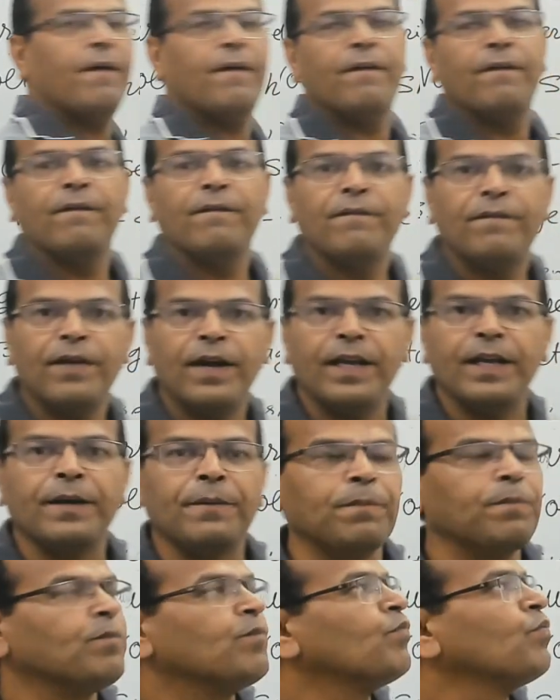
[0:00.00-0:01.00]
Fine.
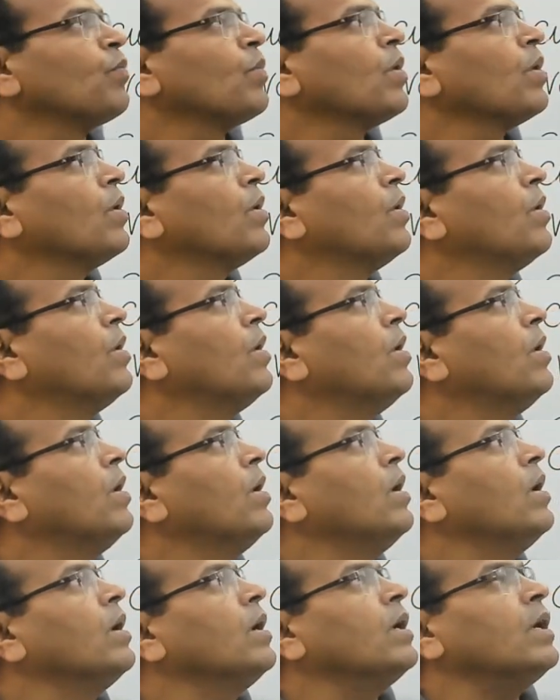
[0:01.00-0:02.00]

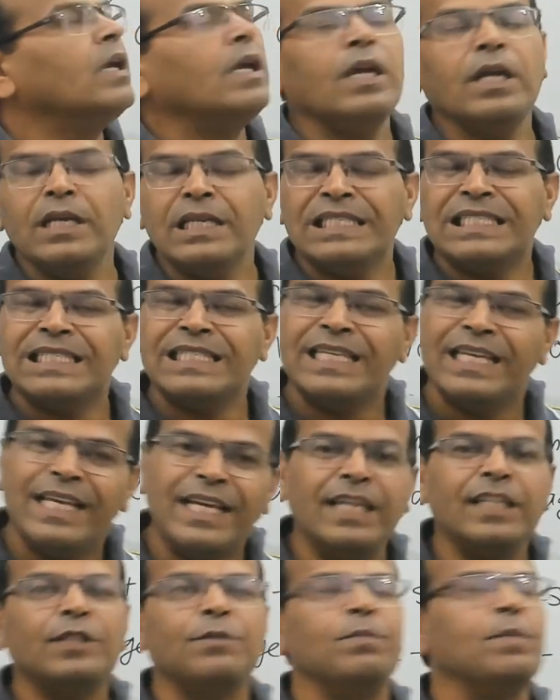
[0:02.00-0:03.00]
In series
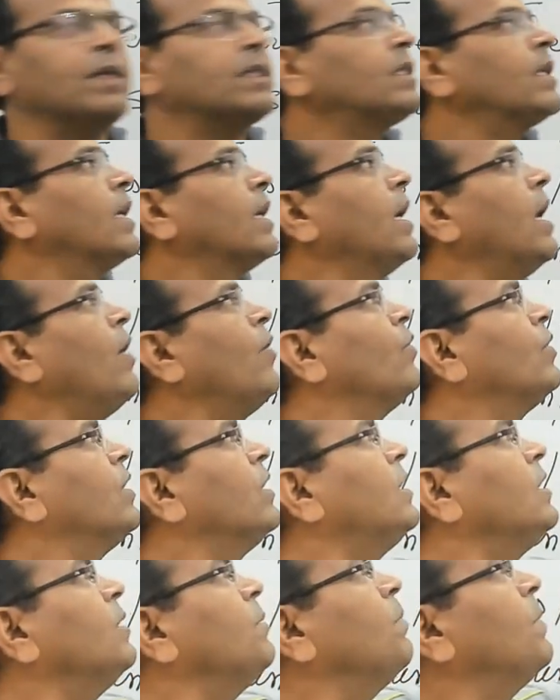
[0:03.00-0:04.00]
mixer, now this is
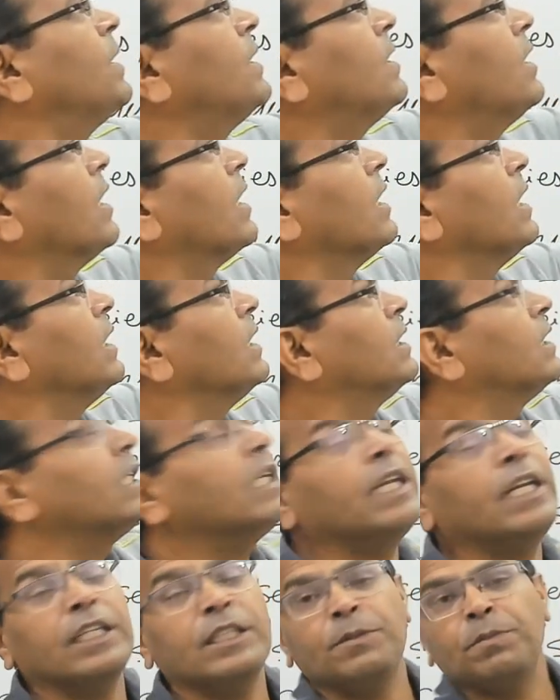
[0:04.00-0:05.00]
mixer,
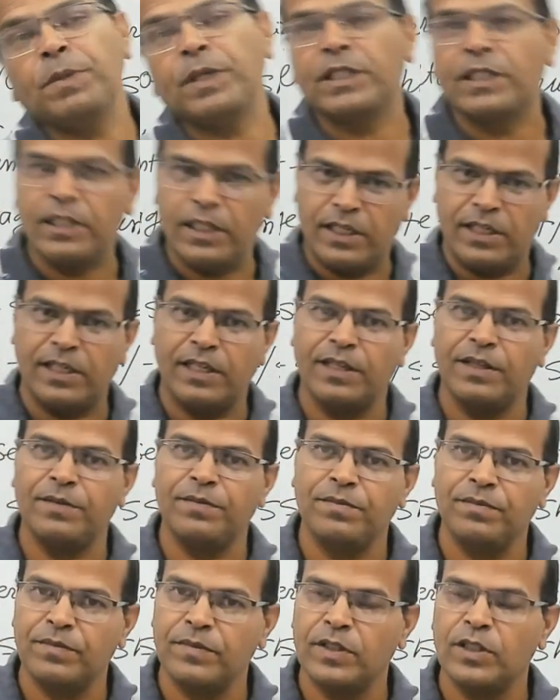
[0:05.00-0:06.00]
series mixer.
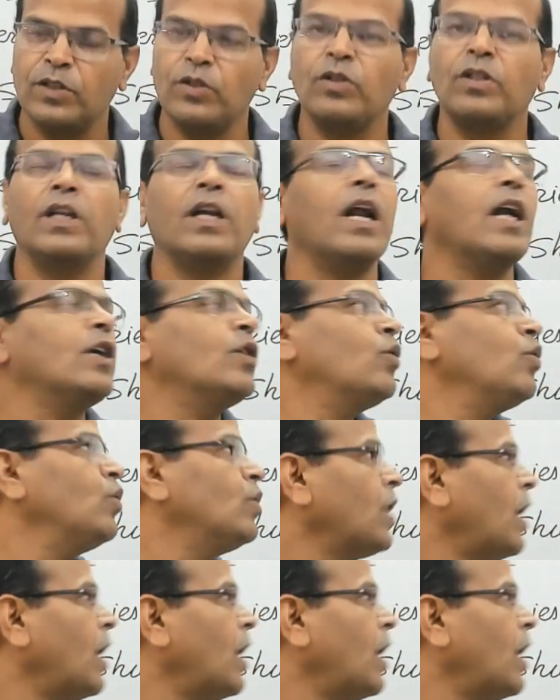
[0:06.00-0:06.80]
So there are two types